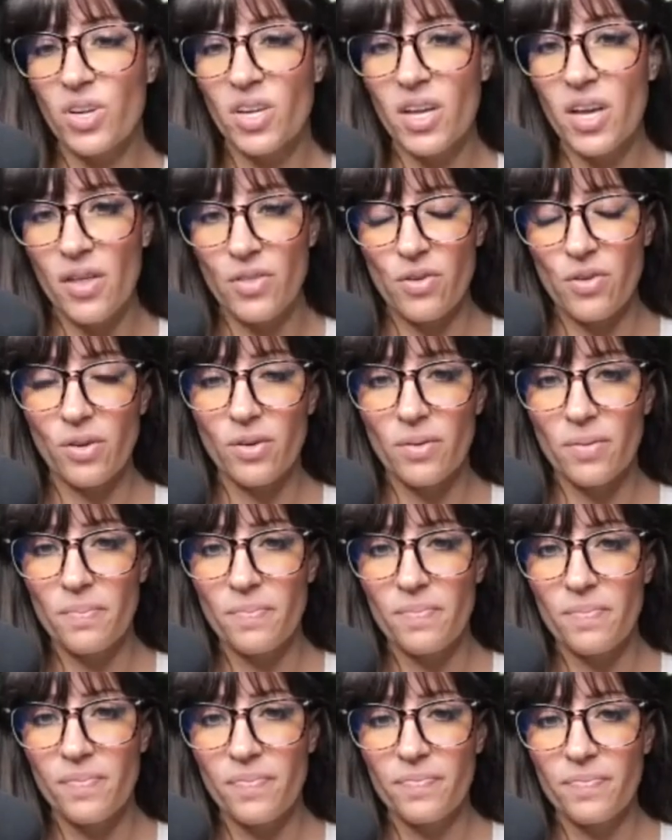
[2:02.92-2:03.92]
together
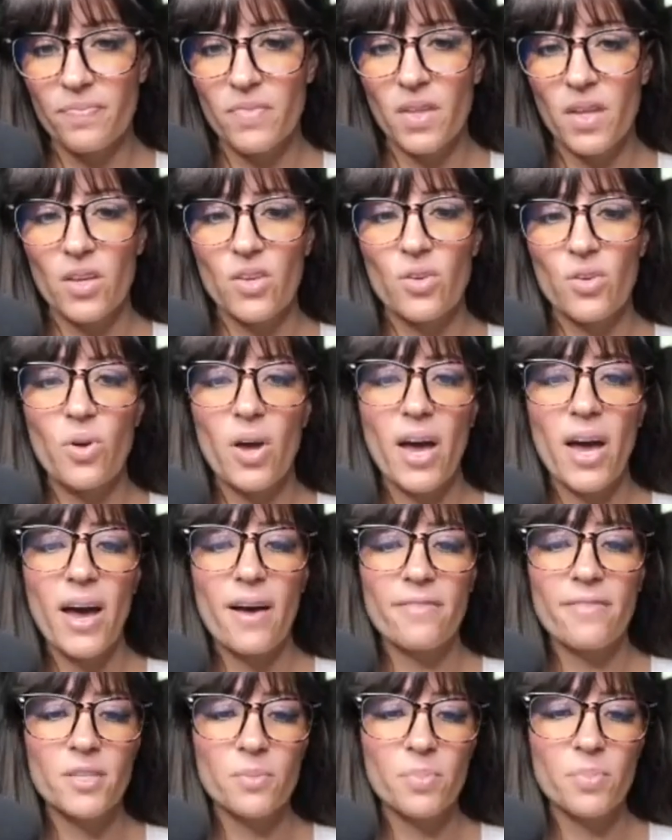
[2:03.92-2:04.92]
you
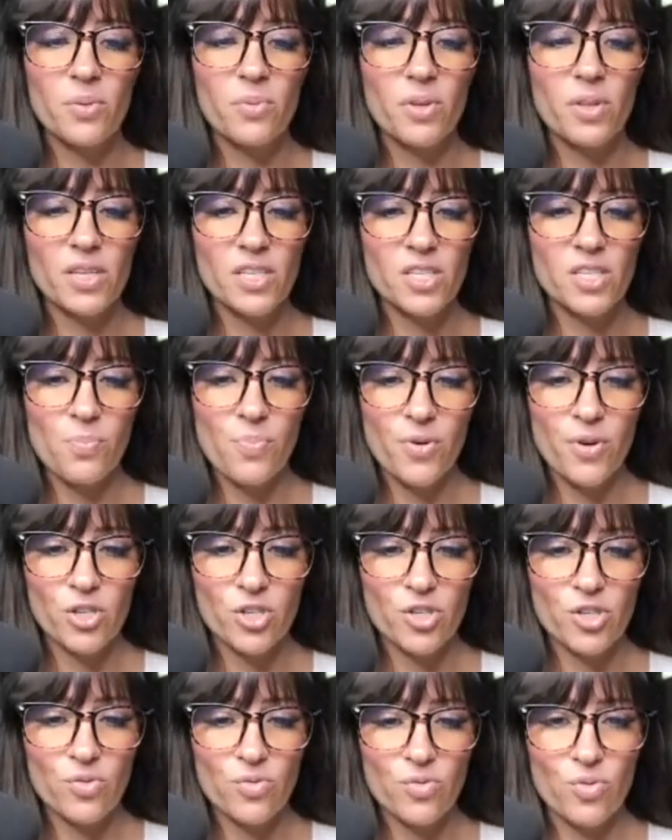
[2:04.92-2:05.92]
have to be willing to
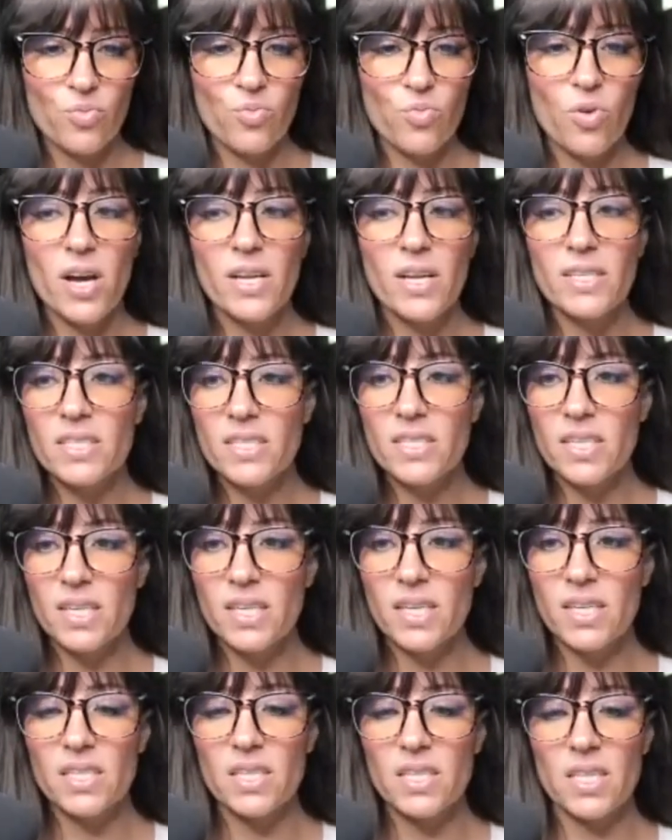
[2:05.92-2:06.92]
push through one to
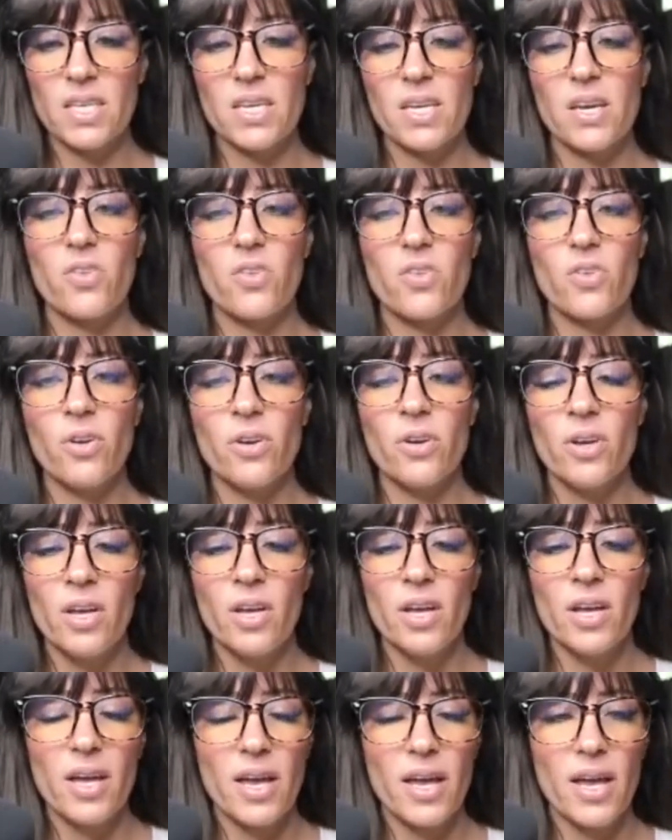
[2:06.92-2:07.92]
get to the other
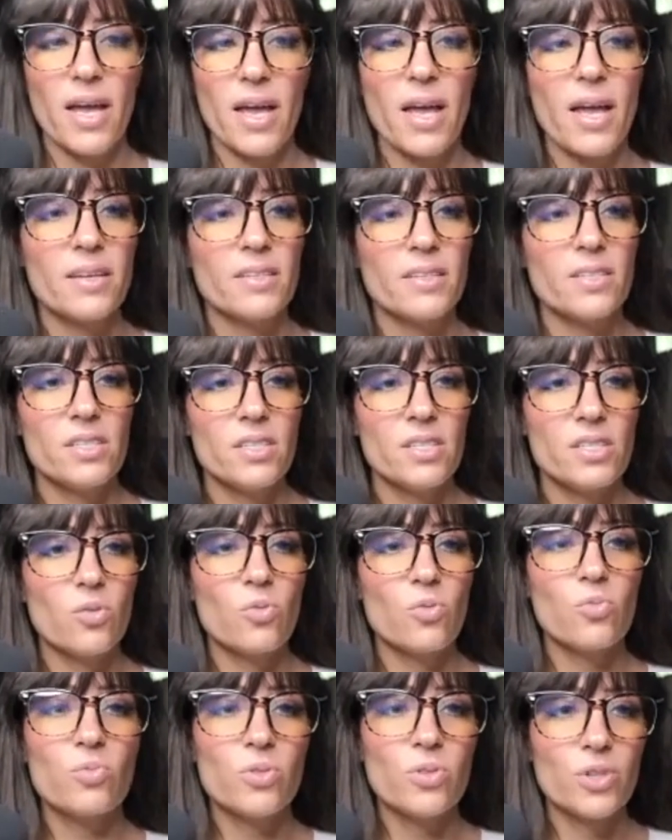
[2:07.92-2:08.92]
and
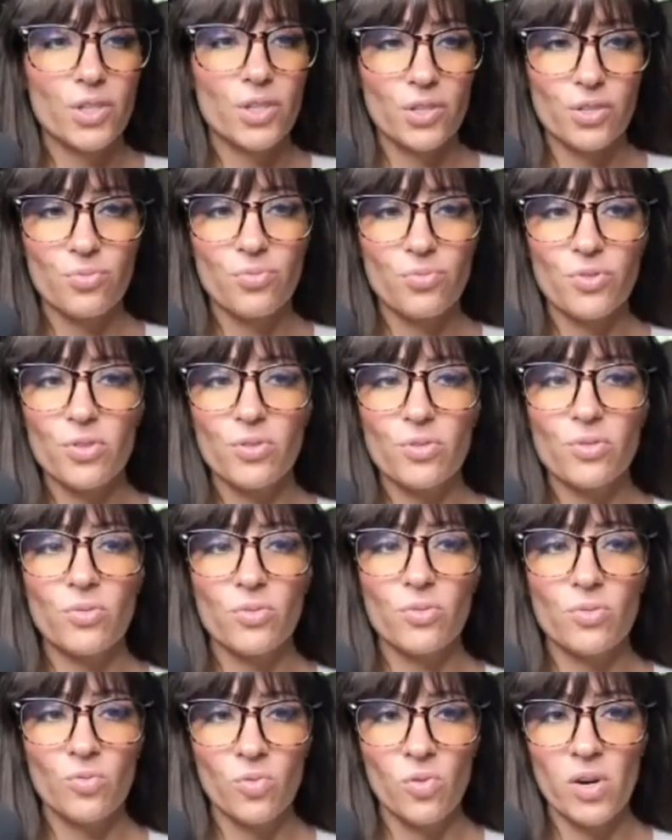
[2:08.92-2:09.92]
work through
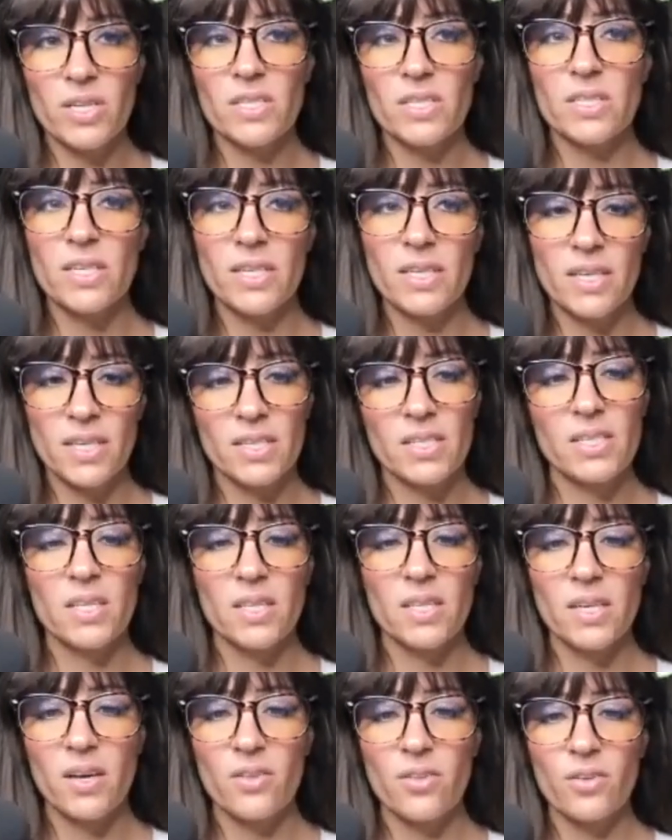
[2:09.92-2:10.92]
one to get to
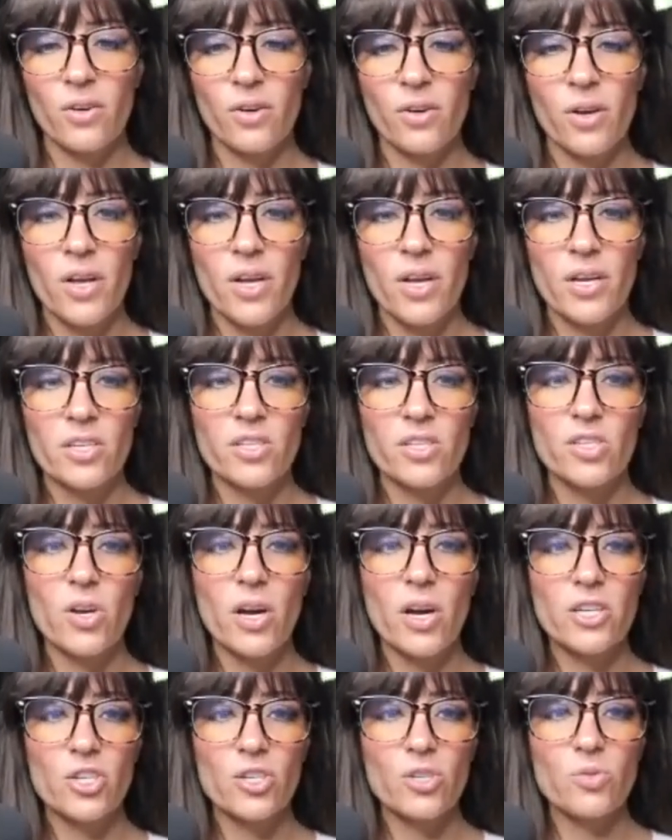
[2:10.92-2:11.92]
the other so
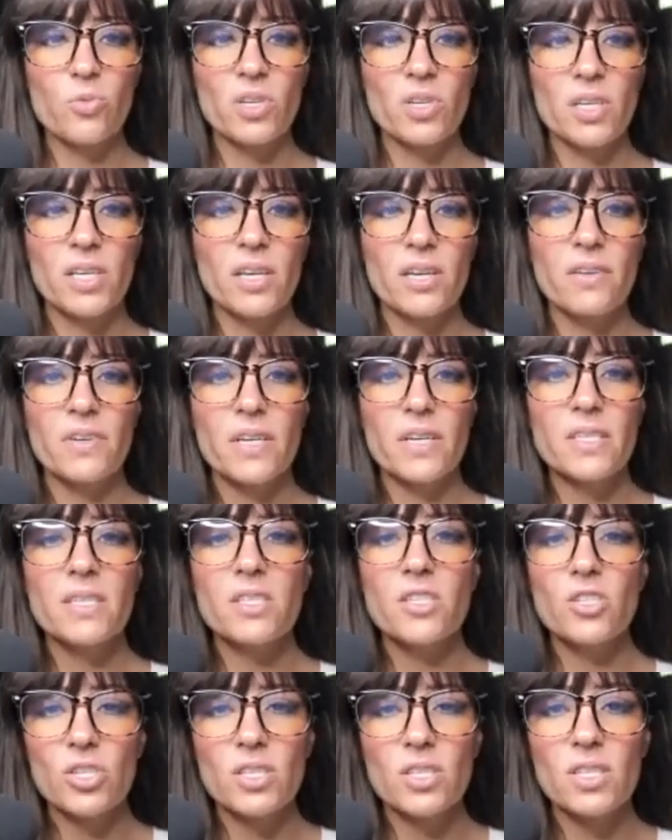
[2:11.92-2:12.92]
i just want to give
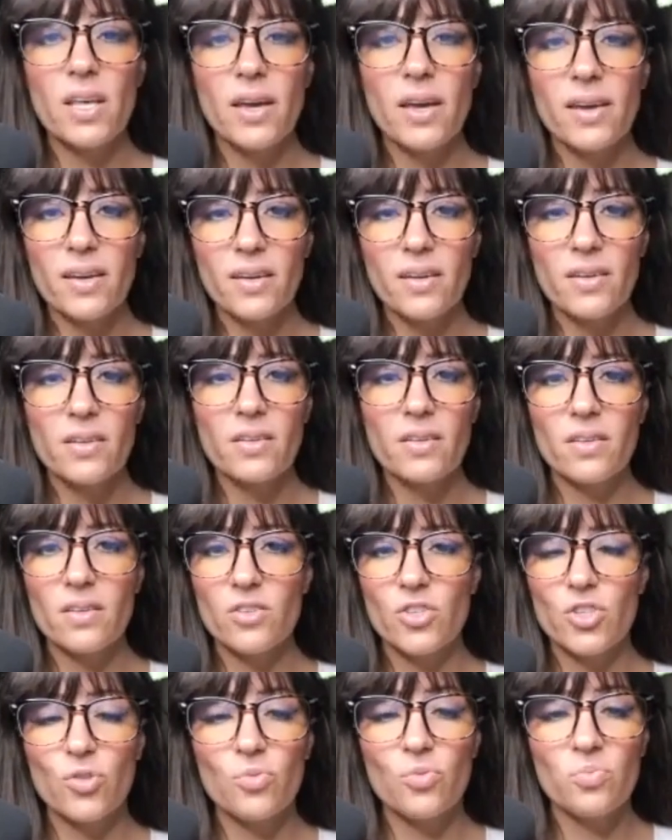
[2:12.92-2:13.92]
us just like
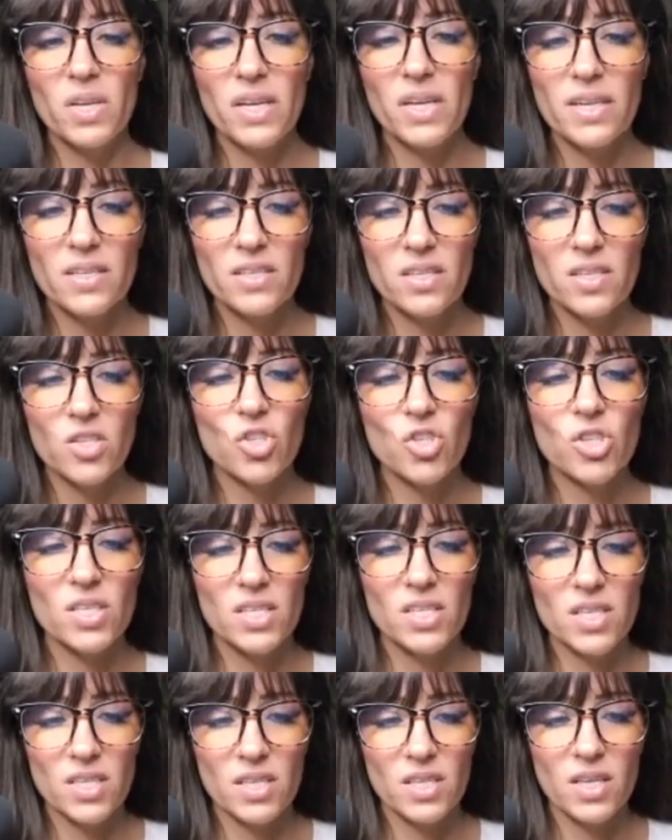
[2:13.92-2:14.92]
two minutes
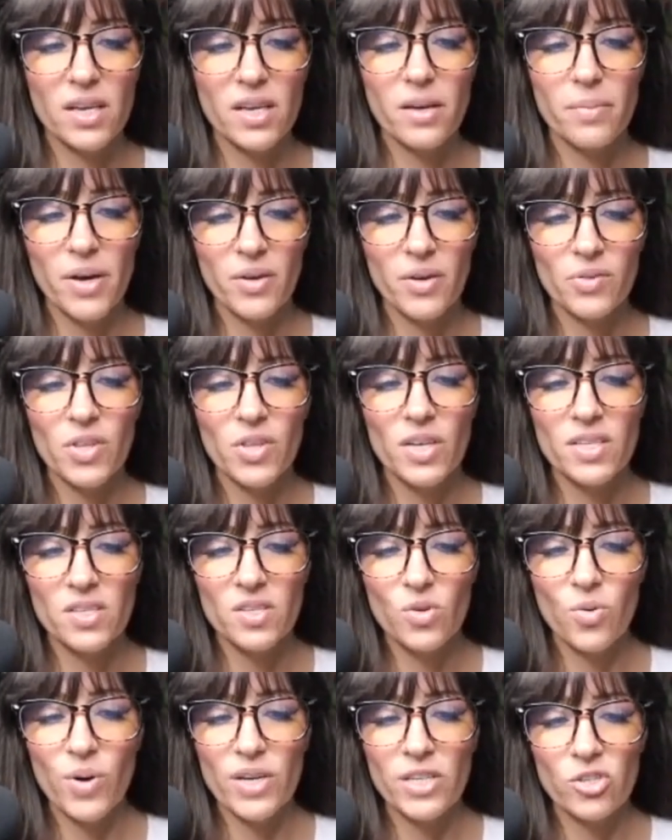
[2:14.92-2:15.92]
just to think about this
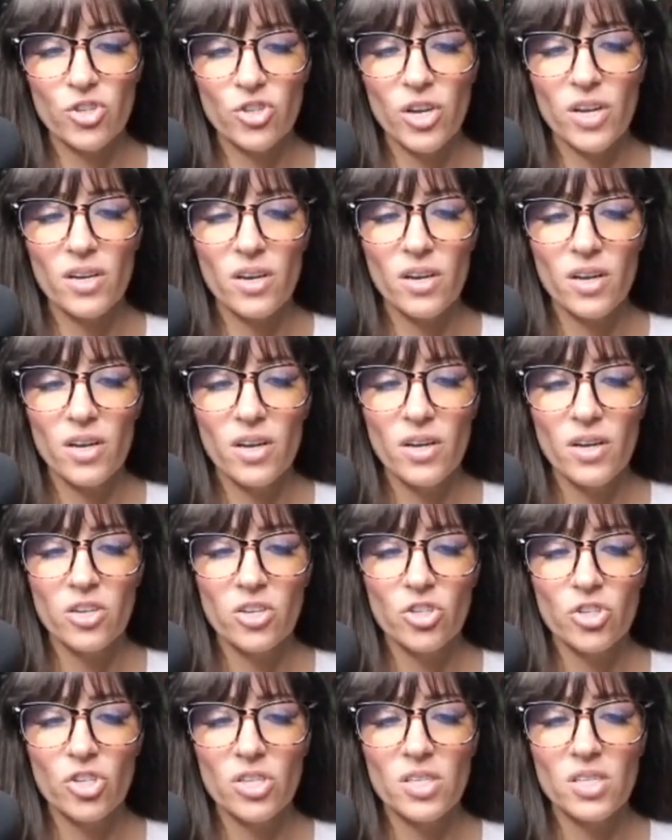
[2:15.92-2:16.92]
question
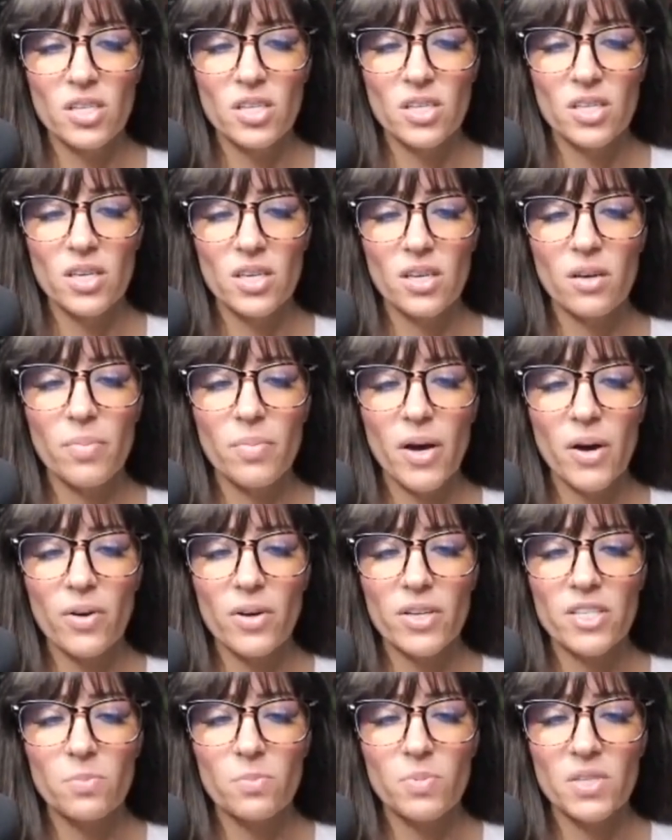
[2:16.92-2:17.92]
just to think about
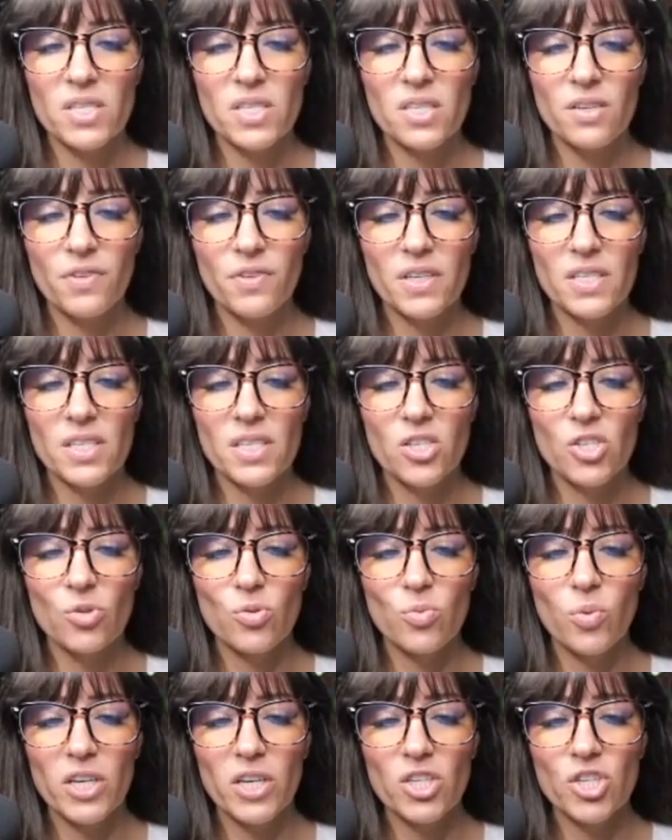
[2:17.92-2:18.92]
a specific
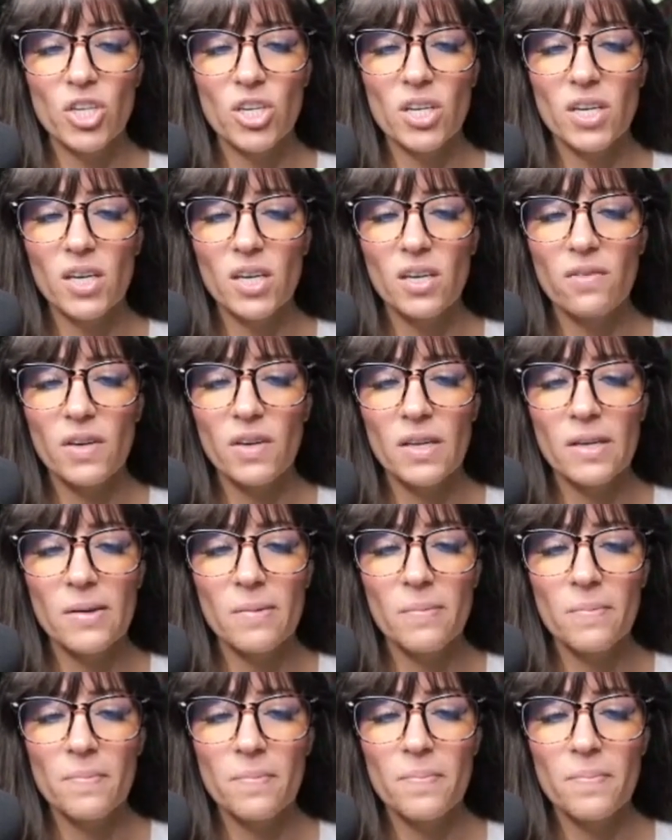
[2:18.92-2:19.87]
situation even